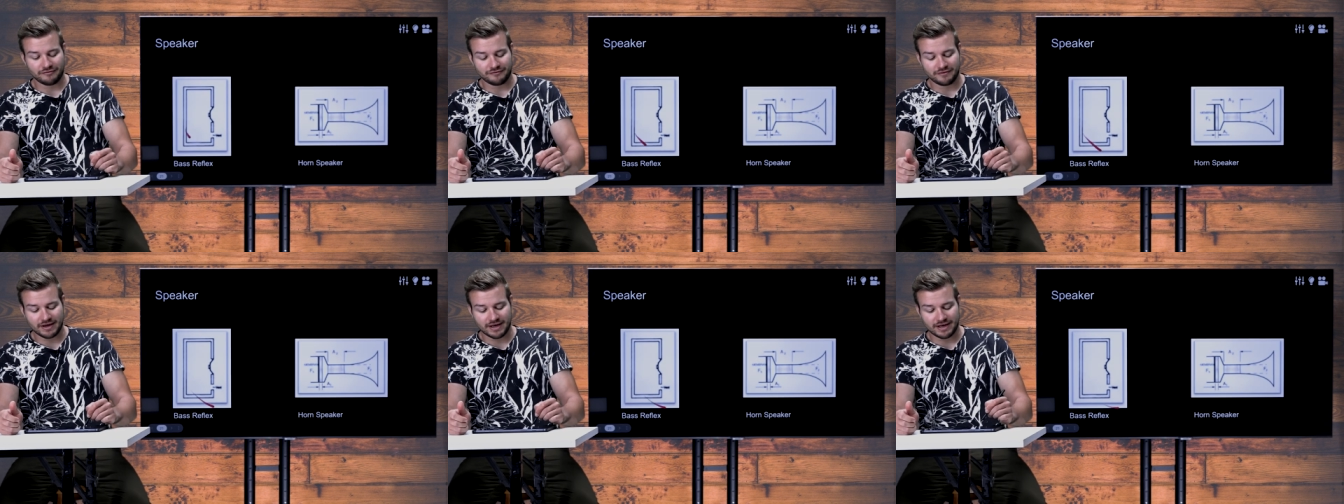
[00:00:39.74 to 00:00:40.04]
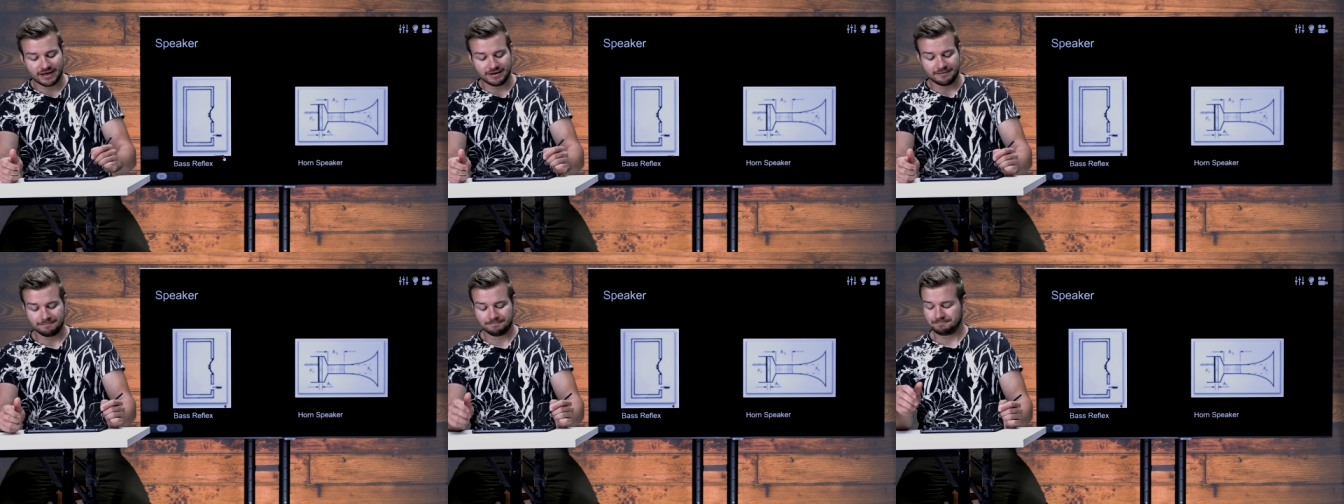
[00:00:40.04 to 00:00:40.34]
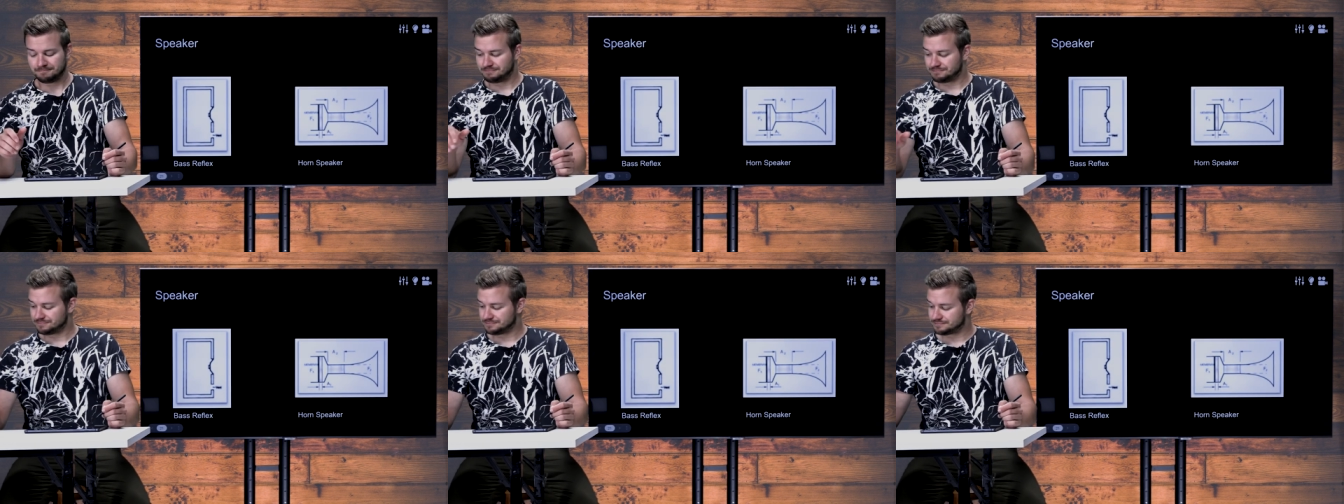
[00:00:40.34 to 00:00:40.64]
of a
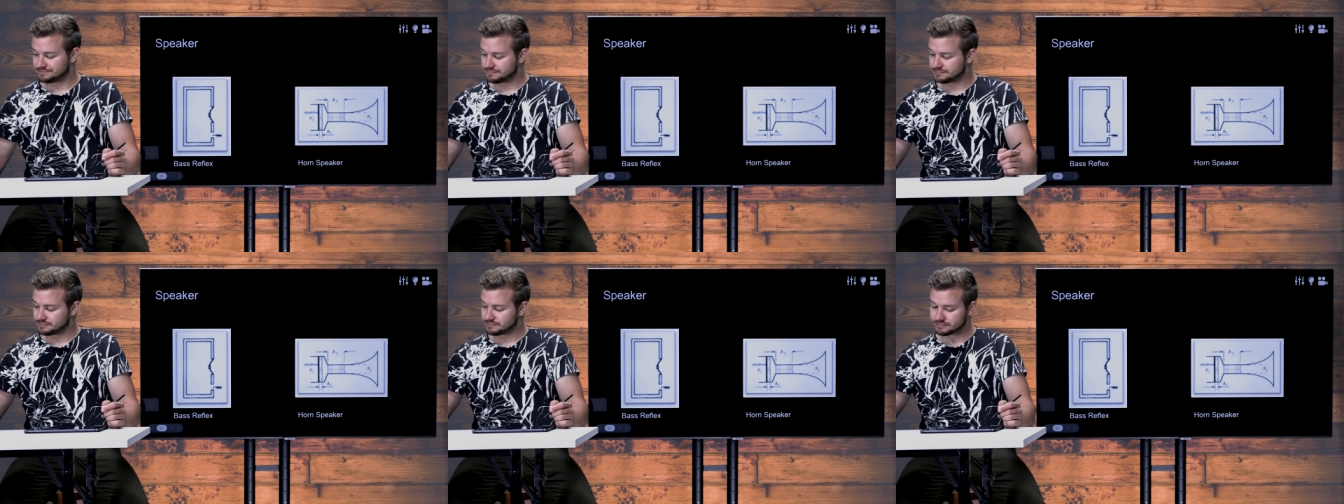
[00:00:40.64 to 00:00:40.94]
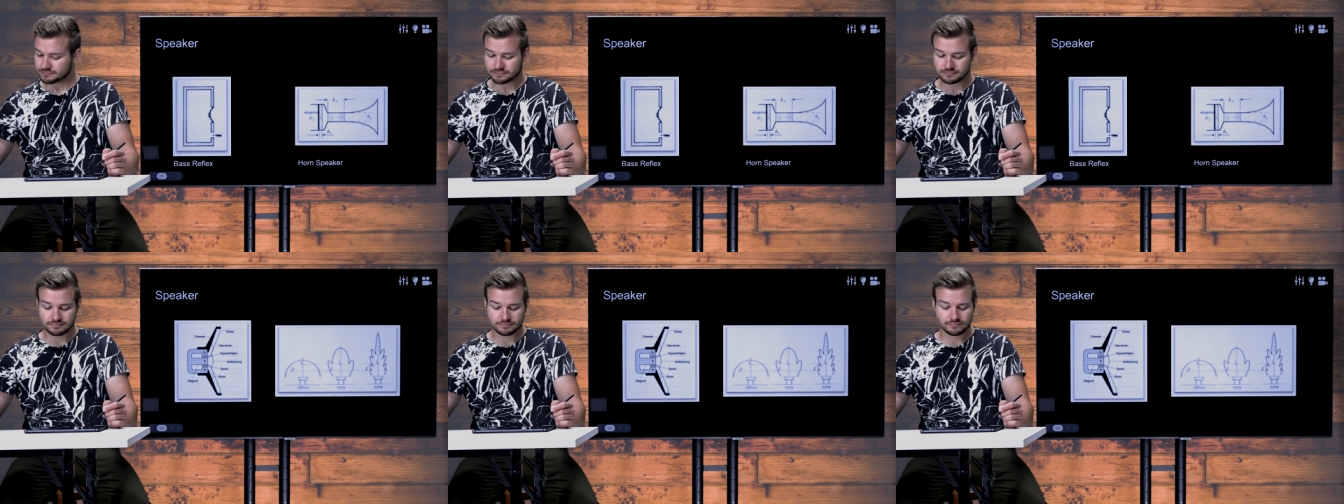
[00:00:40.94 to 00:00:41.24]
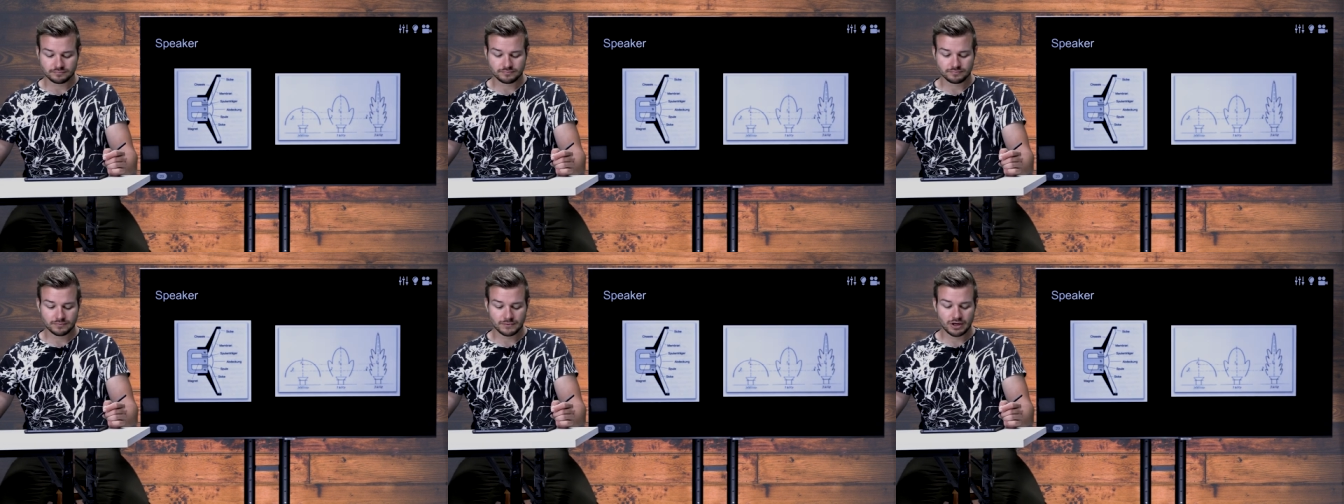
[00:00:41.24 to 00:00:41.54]

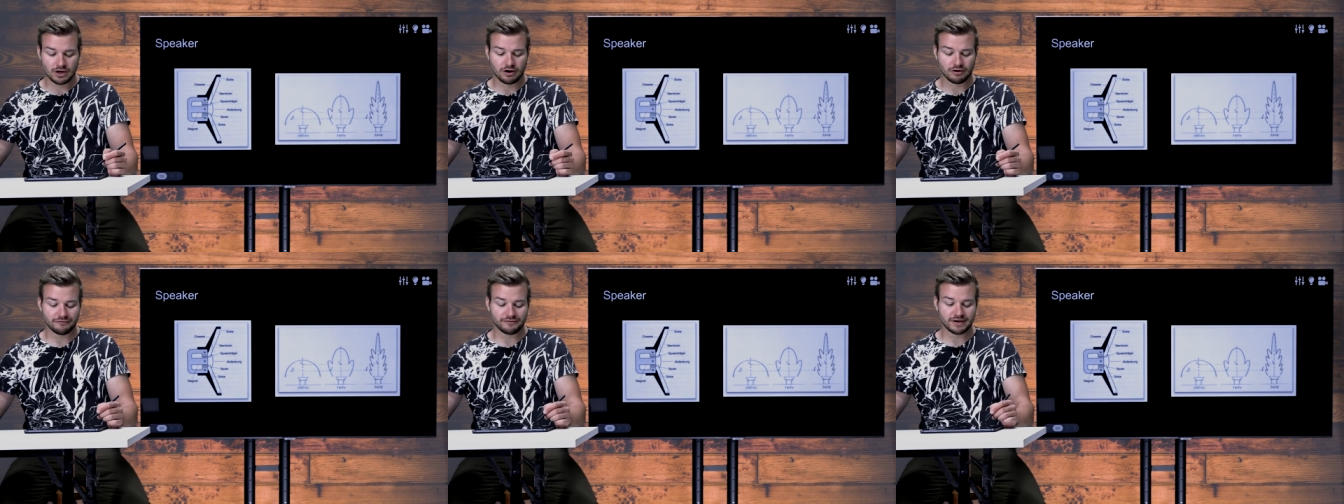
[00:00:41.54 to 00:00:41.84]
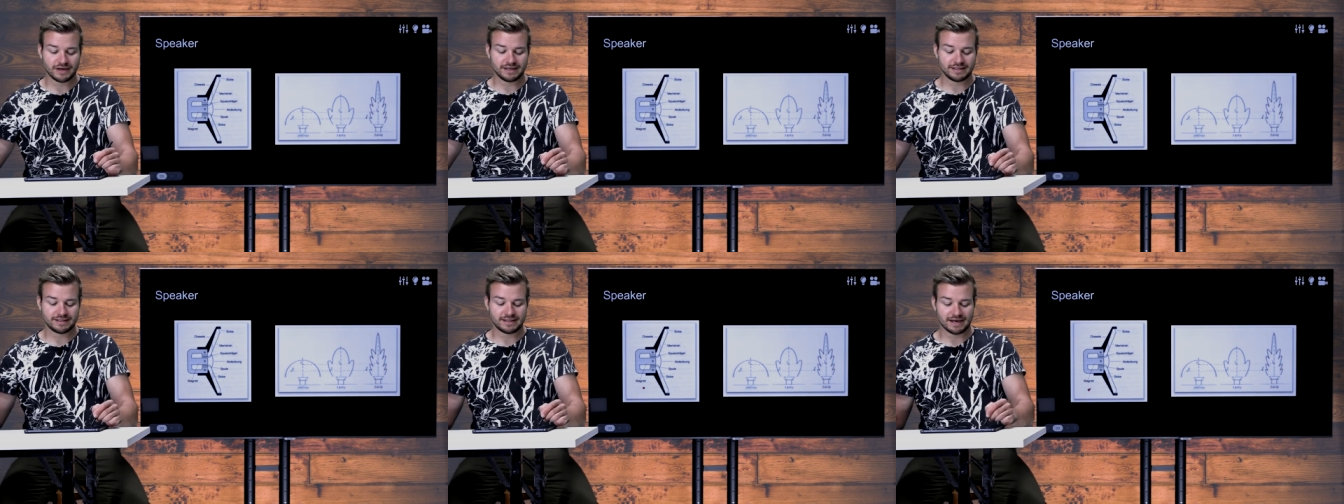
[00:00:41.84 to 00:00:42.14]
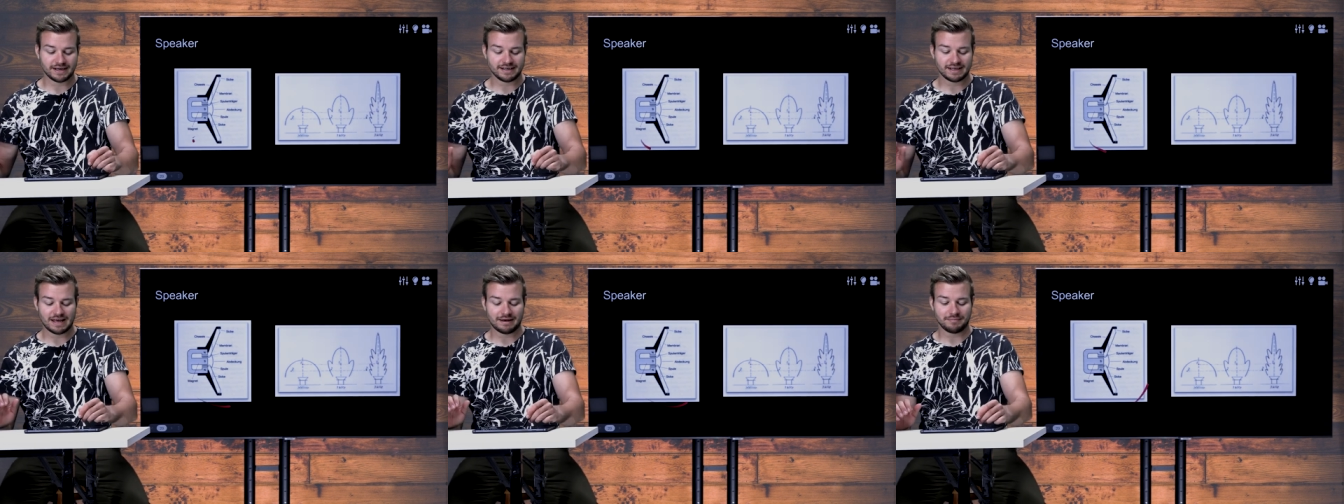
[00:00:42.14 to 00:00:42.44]
of a
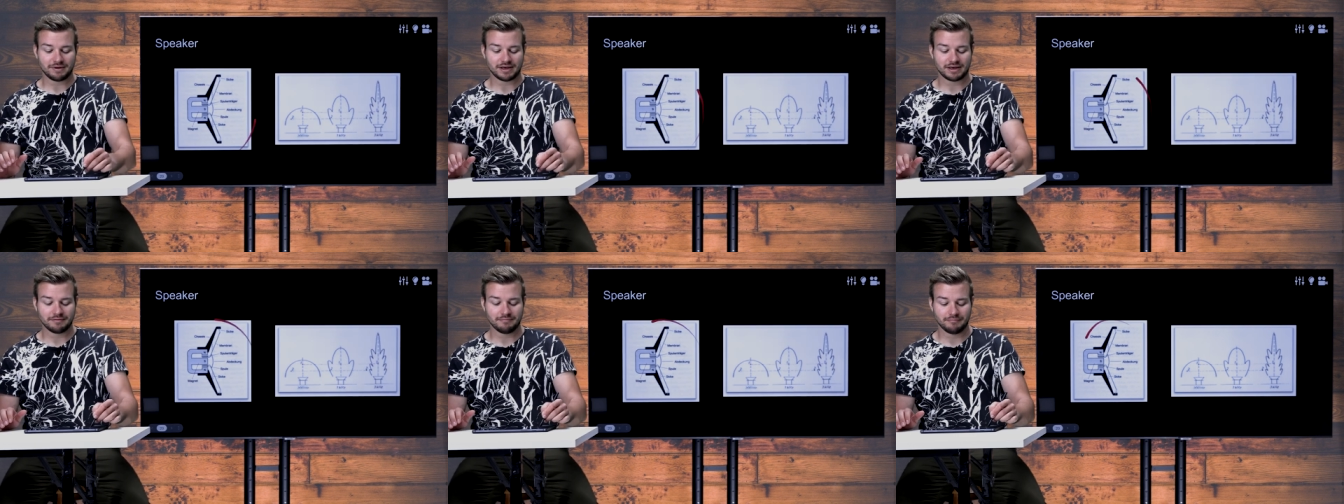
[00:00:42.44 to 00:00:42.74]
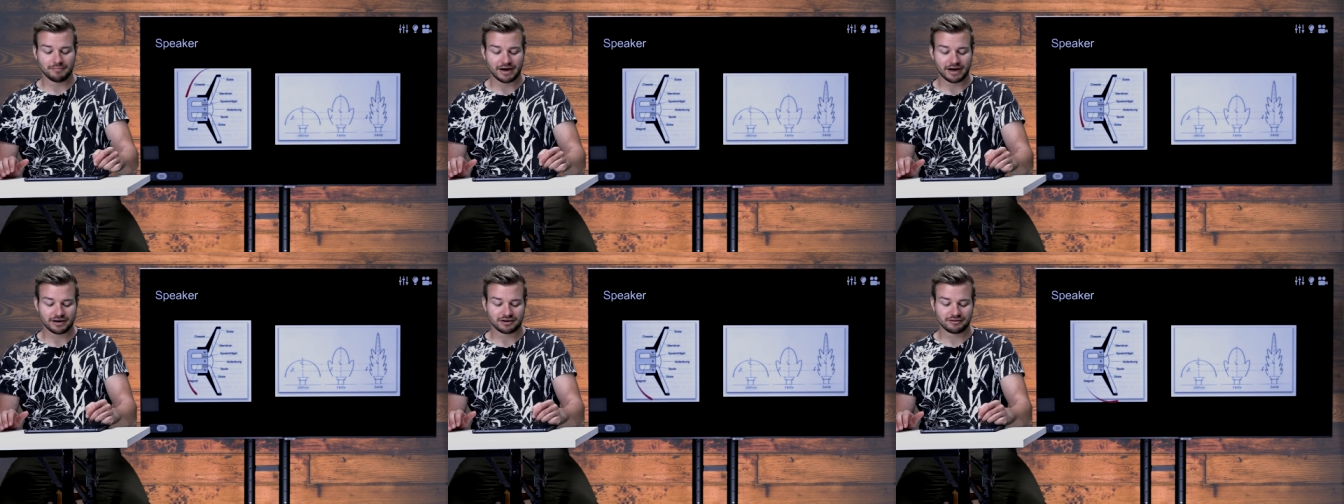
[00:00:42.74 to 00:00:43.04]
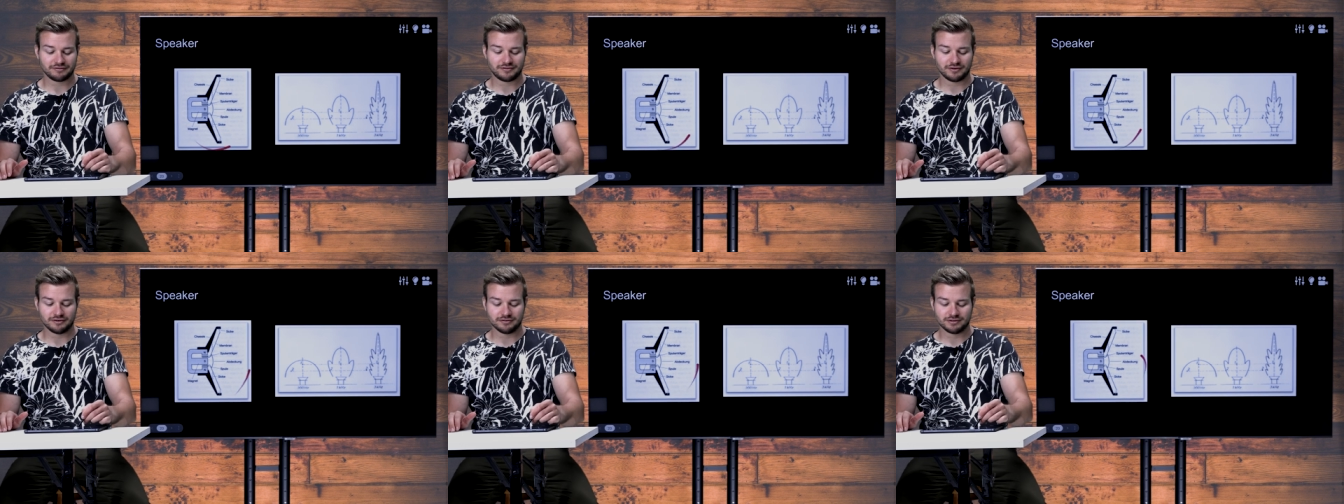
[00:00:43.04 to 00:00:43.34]
dynamic
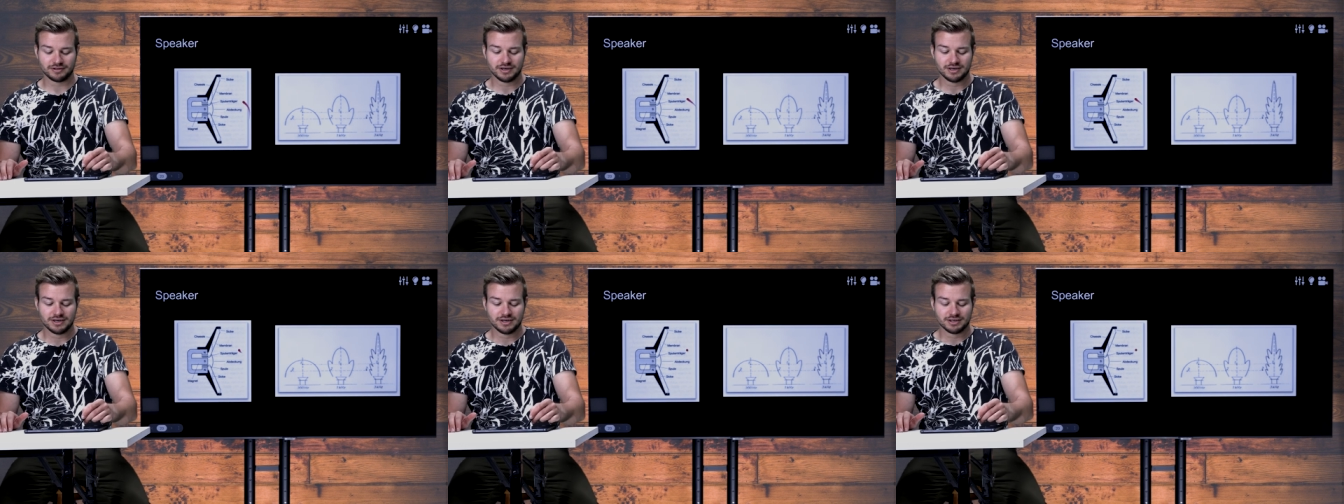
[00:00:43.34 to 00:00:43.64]
microphone.